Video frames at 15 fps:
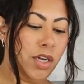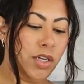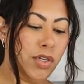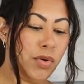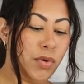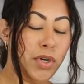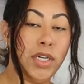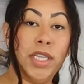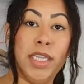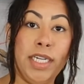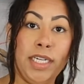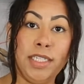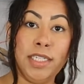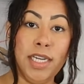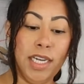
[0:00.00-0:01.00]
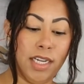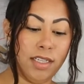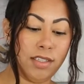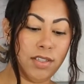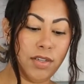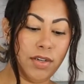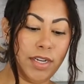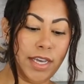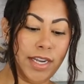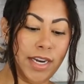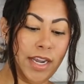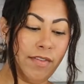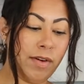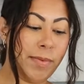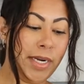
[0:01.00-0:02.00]
your LinkedIn, so then
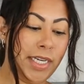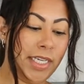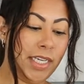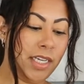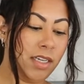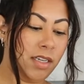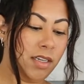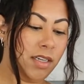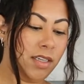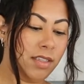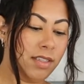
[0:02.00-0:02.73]
everybody can